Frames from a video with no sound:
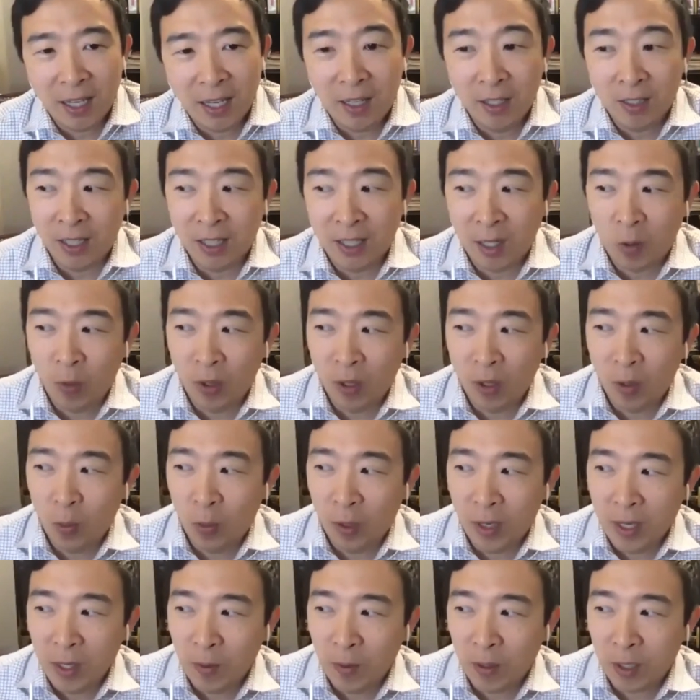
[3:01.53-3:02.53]
And it's like, well, what
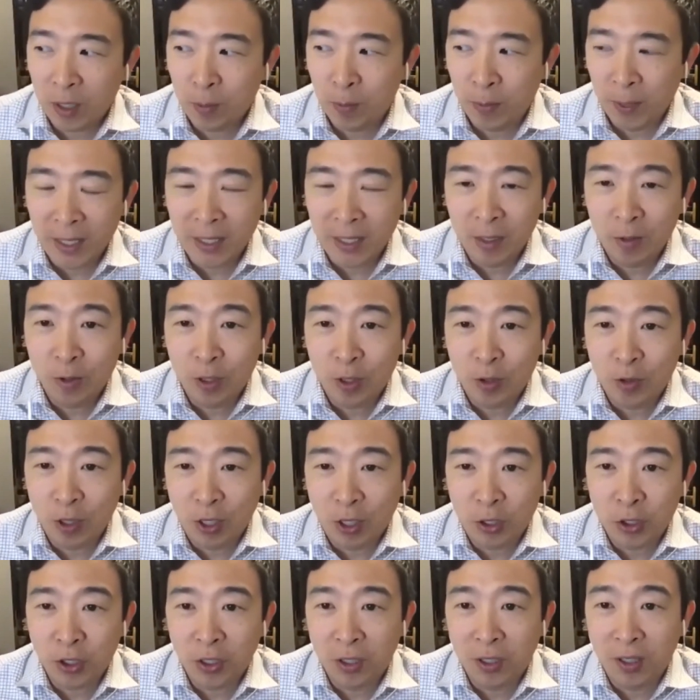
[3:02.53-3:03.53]
do you expect? You
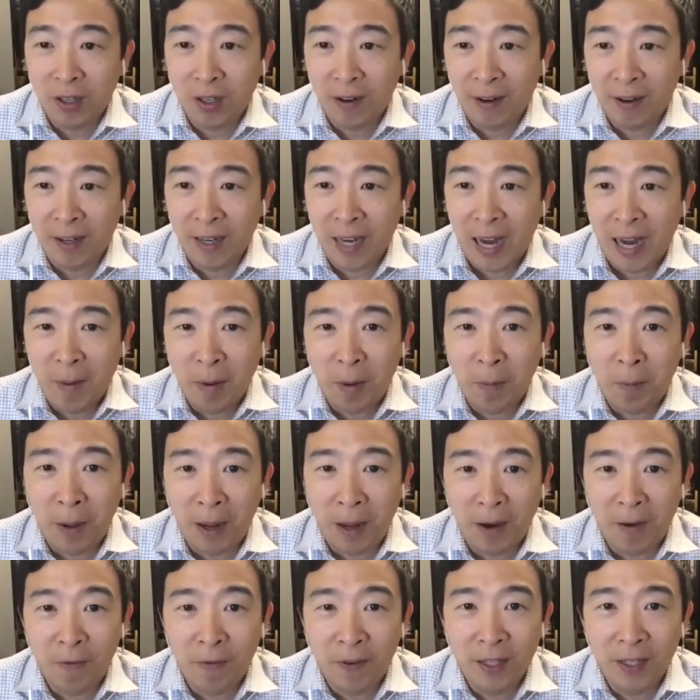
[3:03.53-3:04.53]
structured their economic
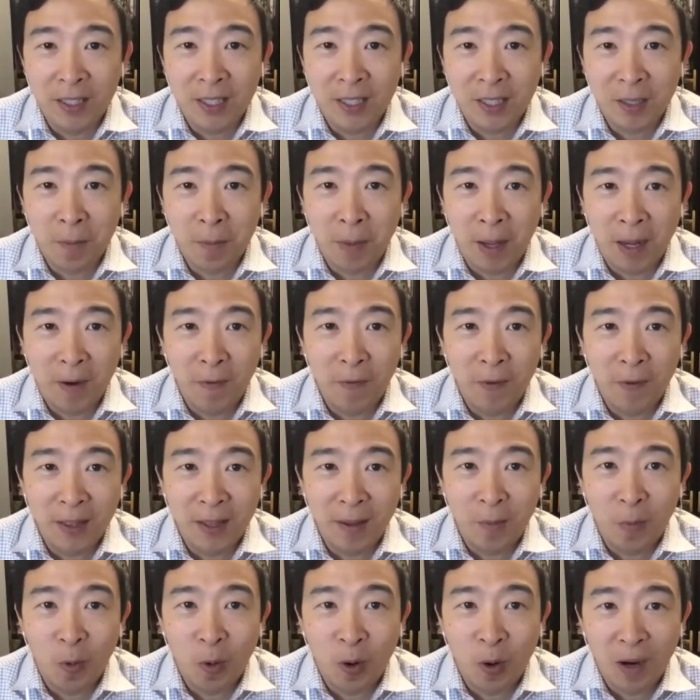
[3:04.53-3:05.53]
benefits to benefit
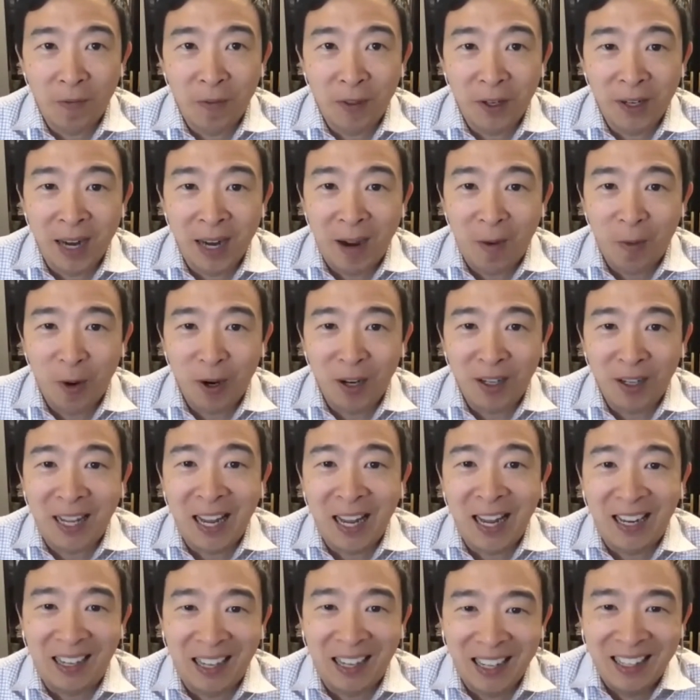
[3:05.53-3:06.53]
them more if they're not
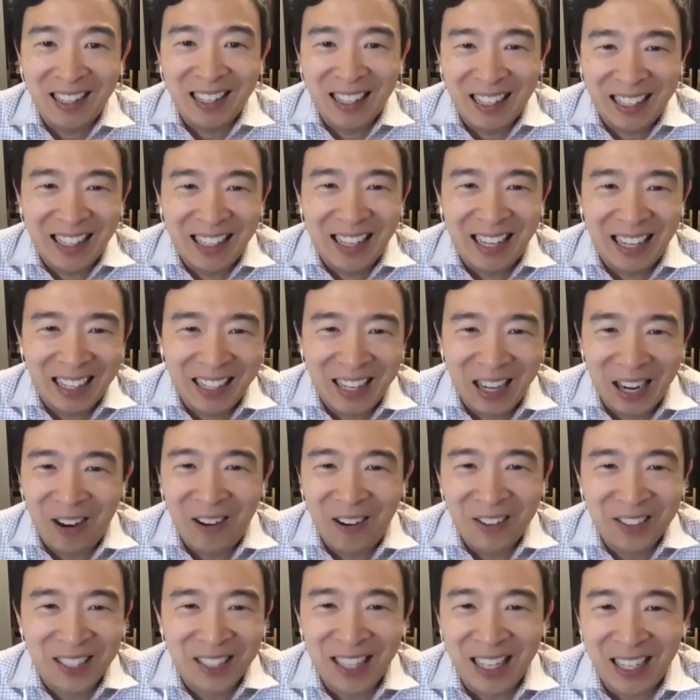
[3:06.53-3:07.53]
working. You
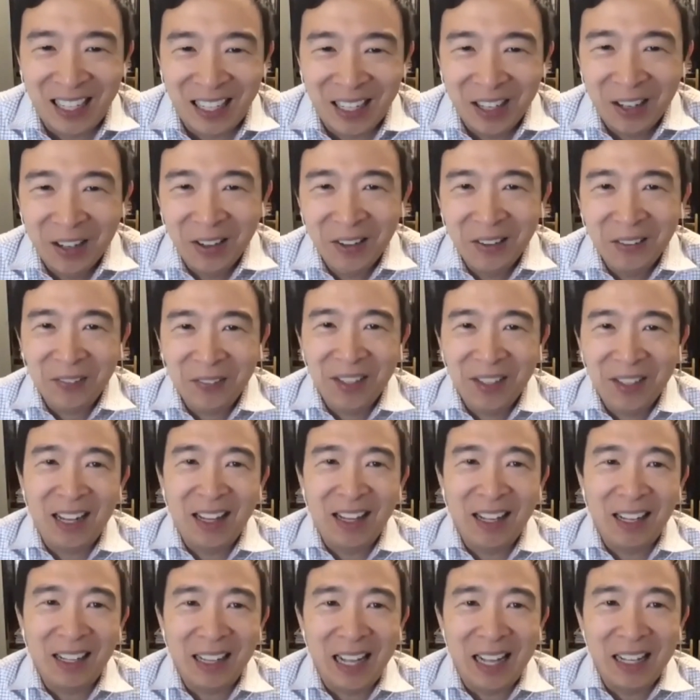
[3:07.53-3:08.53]
know, it's
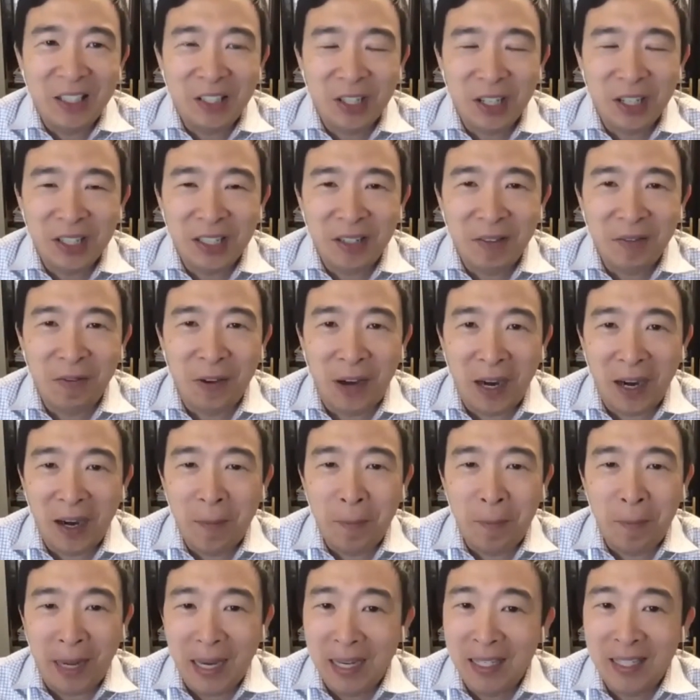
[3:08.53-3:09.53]
like that's just a very
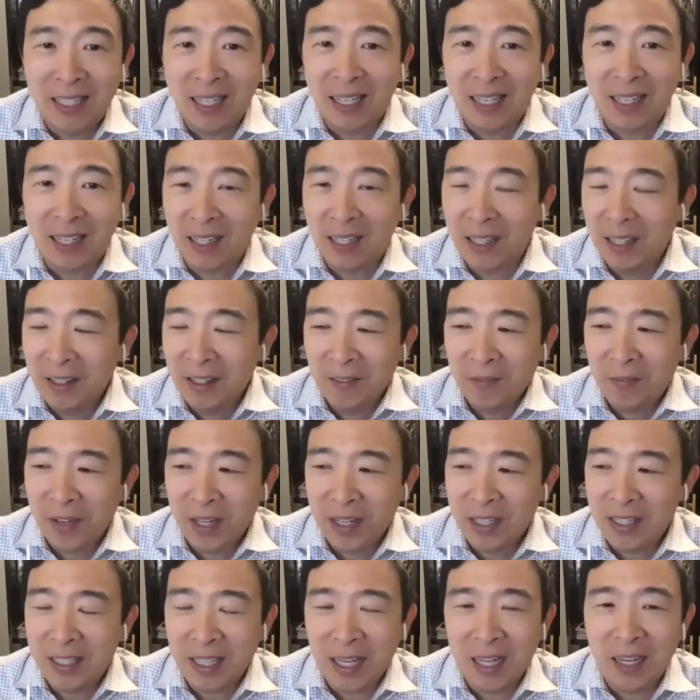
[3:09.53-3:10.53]
basic
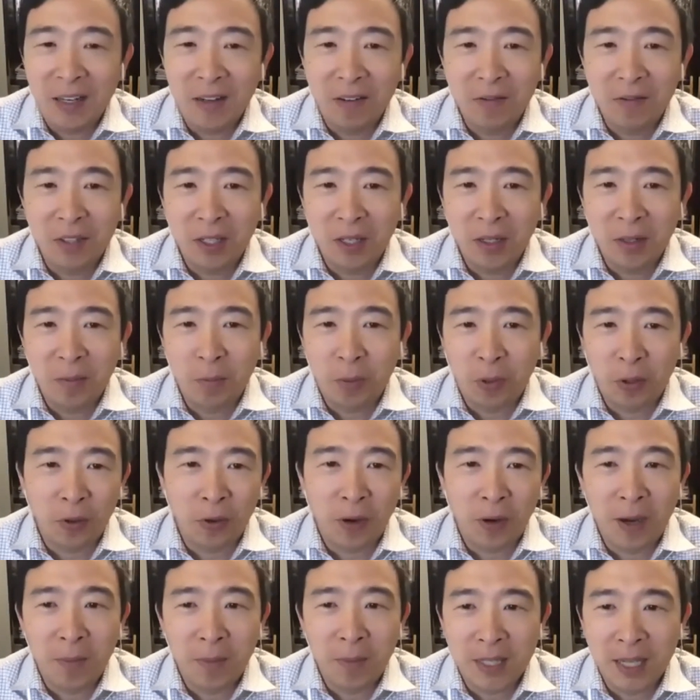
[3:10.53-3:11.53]
incentives and
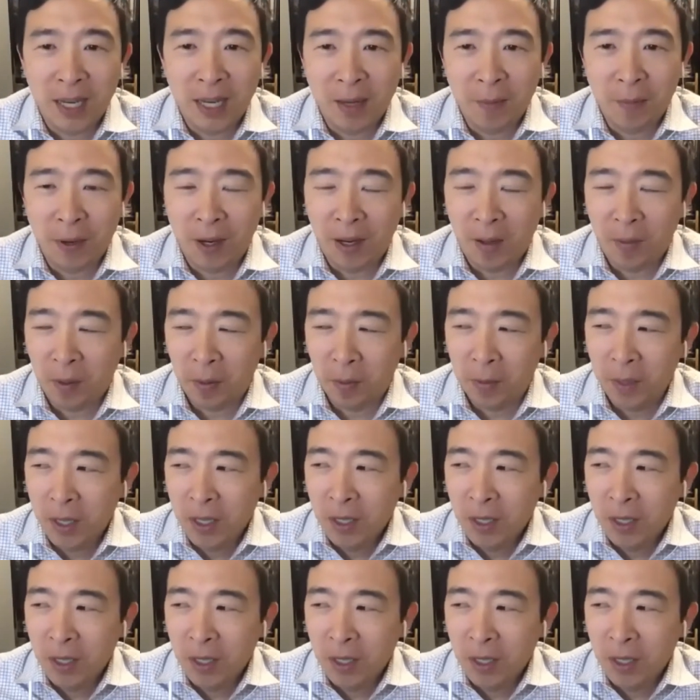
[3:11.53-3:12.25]
program design problem.